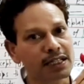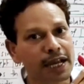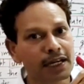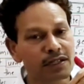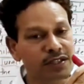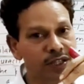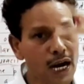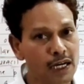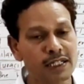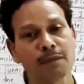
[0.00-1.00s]
site
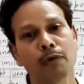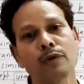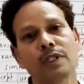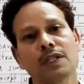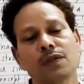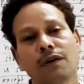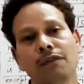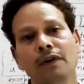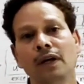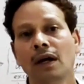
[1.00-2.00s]
starts the process
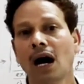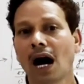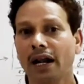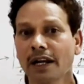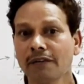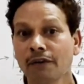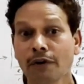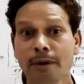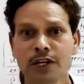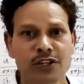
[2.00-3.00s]
of RNA
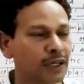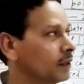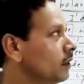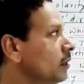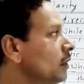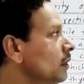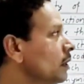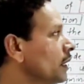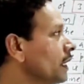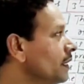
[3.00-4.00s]
formation.
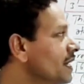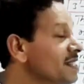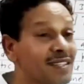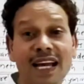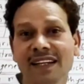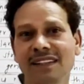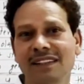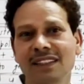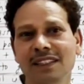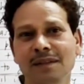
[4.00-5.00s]
In this
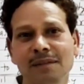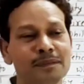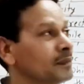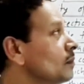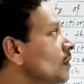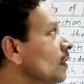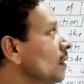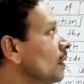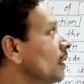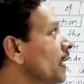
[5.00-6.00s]
site,
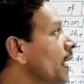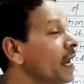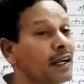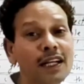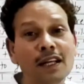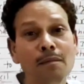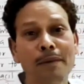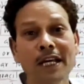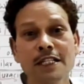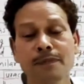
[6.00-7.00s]
AT
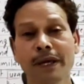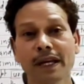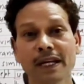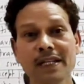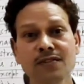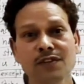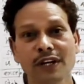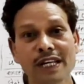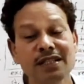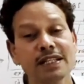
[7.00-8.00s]
base pair rich
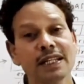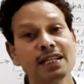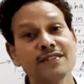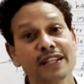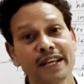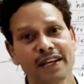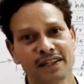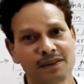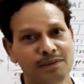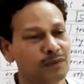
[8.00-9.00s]
region is
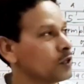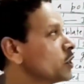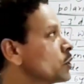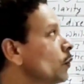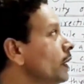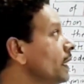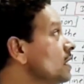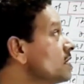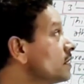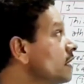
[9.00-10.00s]
there. So it
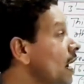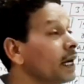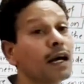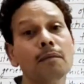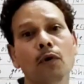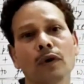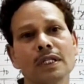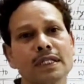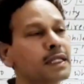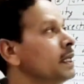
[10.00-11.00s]
is TATA
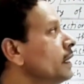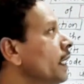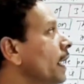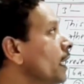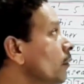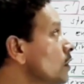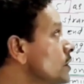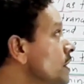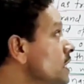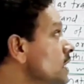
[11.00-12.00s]
box, and it was
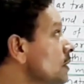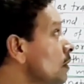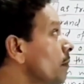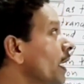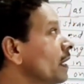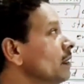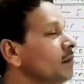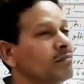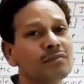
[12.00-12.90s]
discovered by